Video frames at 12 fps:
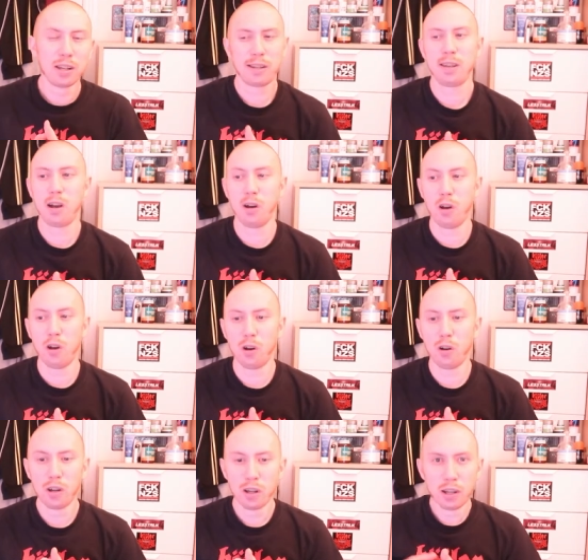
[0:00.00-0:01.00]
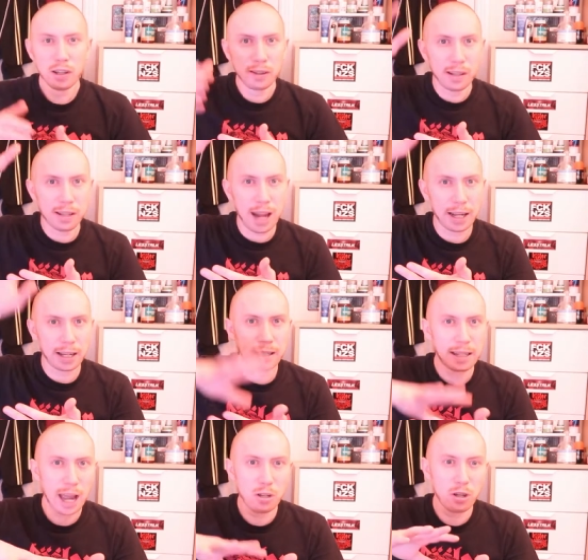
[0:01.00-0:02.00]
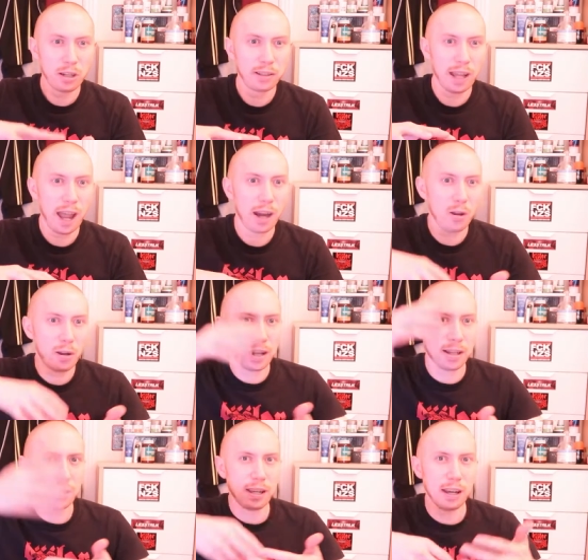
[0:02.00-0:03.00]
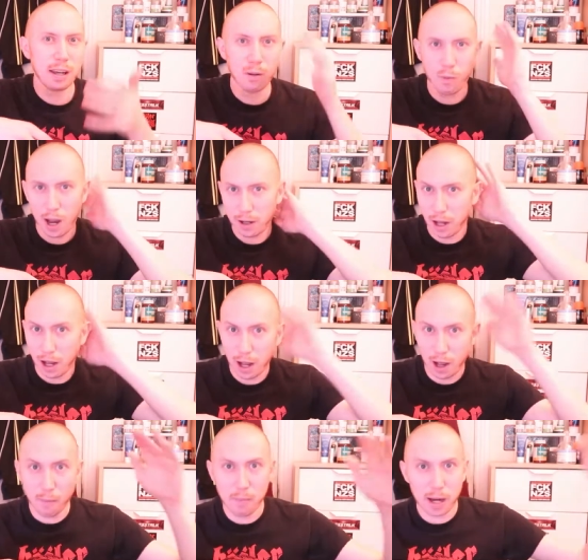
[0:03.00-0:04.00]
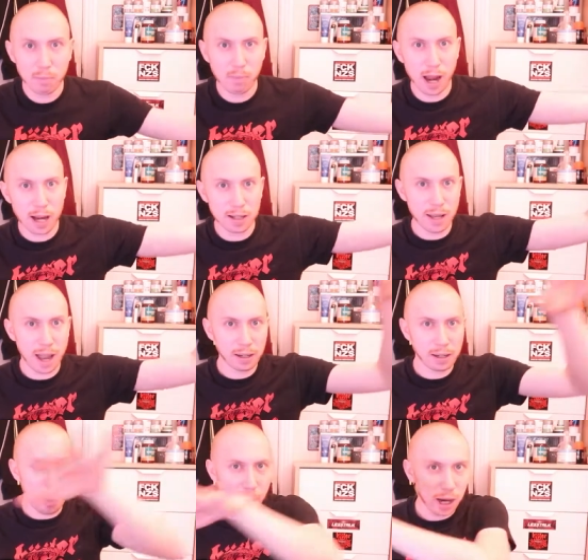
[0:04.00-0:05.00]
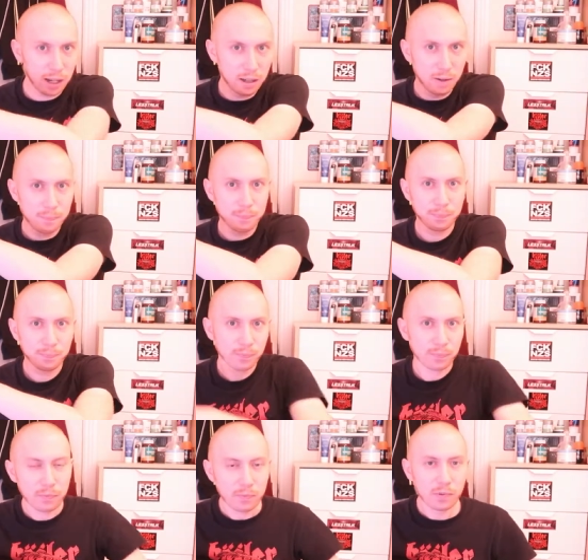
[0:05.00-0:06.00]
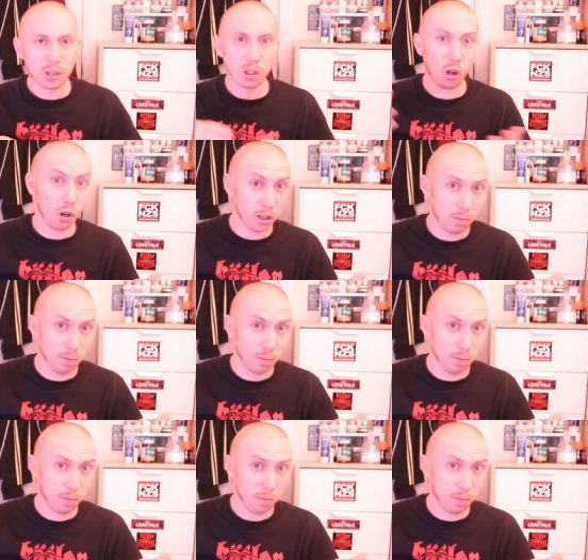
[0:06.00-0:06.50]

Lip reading: So there's like a schedule there, you can see when the big planes are coming, or